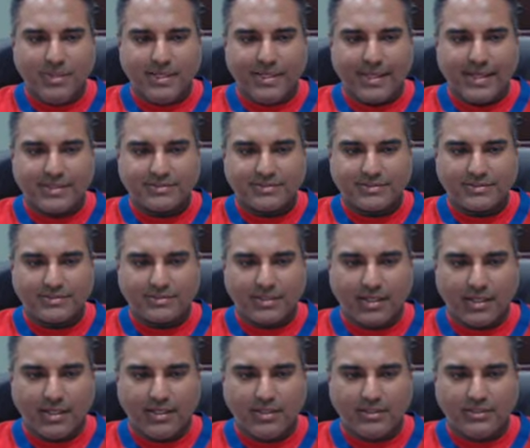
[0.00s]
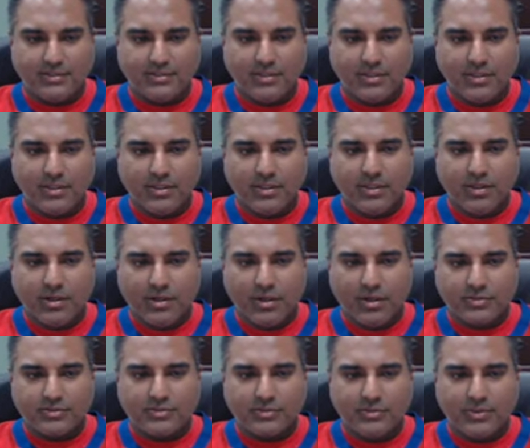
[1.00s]
exercise,
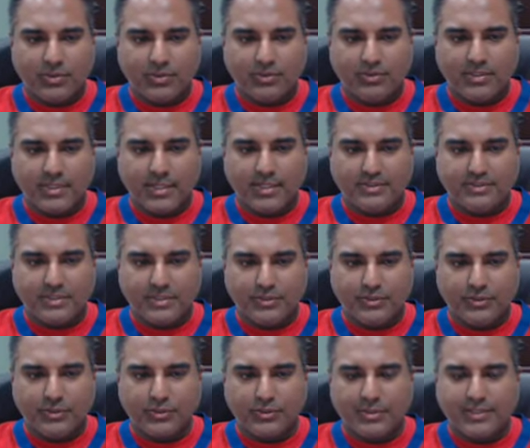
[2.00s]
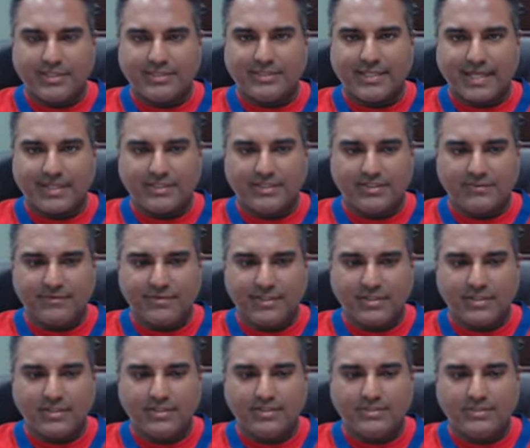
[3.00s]
also known as endurance
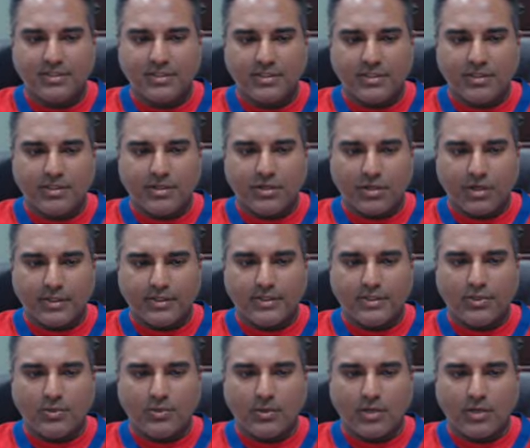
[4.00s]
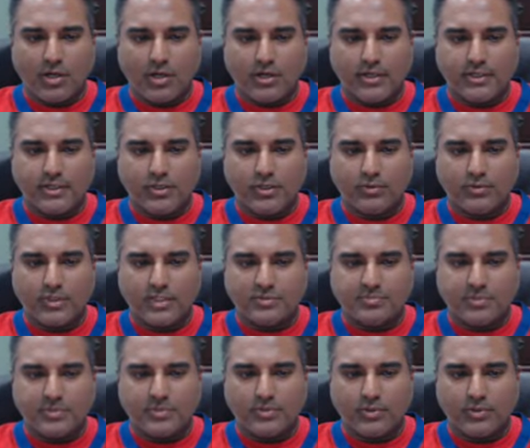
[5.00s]
activities, cardio or
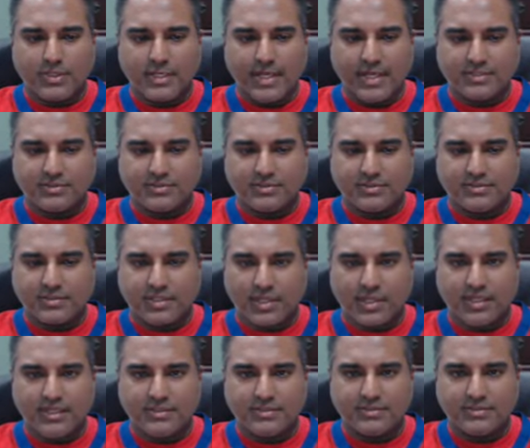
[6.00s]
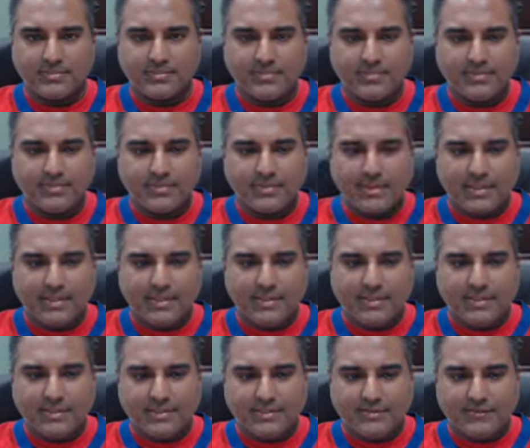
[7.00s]
cardiorespiratory exercise,
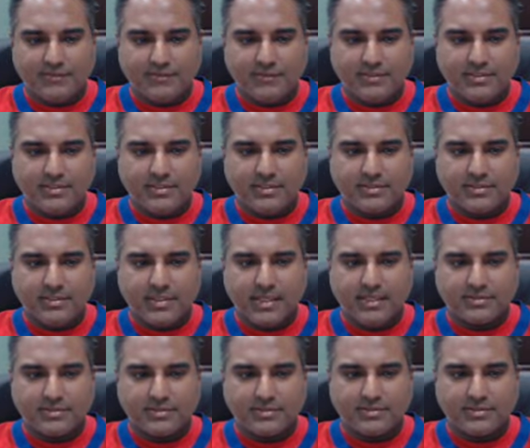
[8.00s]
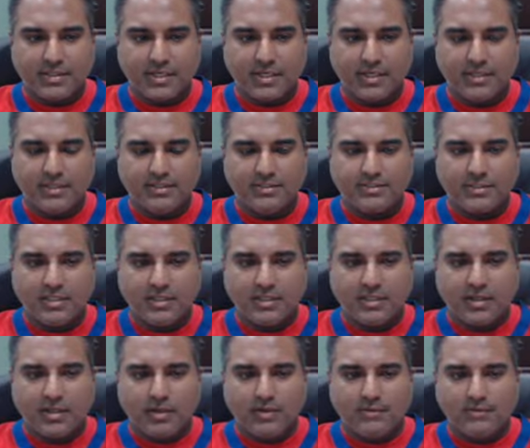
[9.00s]
is physical exercise
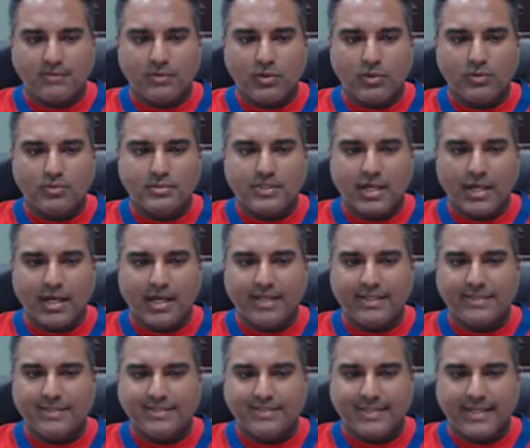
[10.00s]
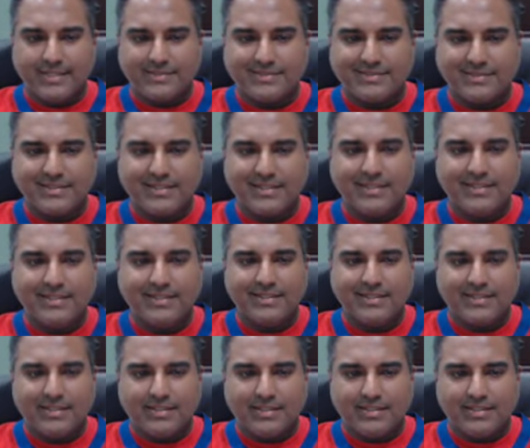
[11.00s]
of low to high intensity
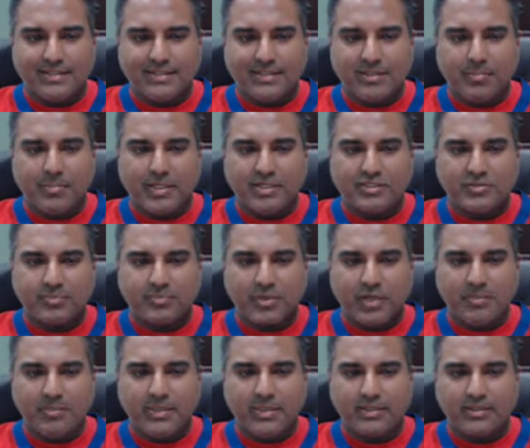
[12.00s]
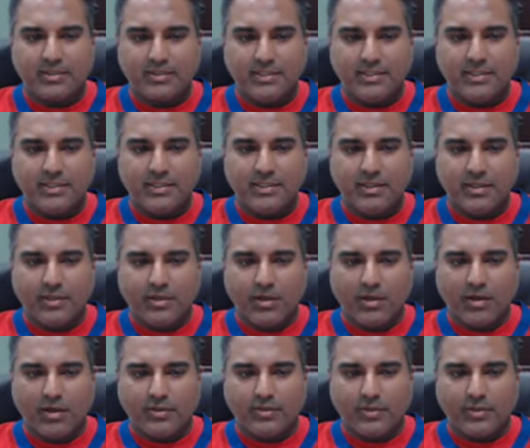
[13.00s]
that depends primarily
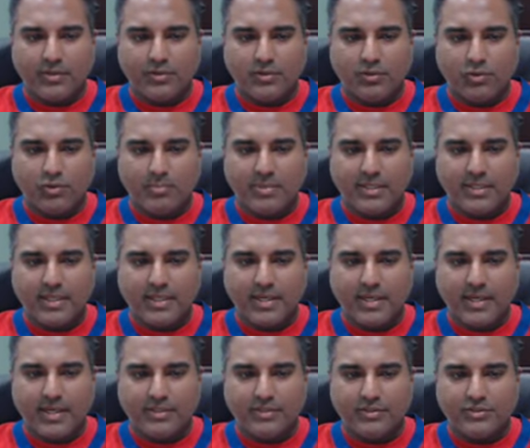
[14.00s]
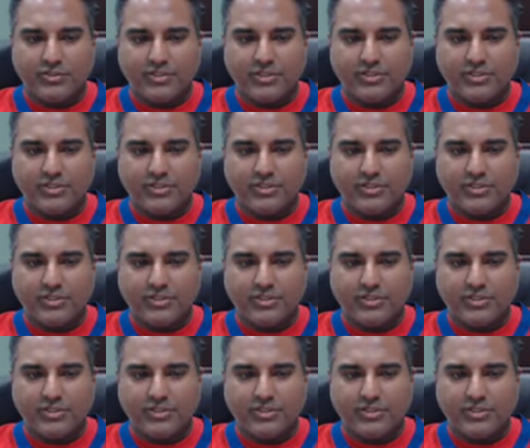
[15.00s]
on the aerobic energy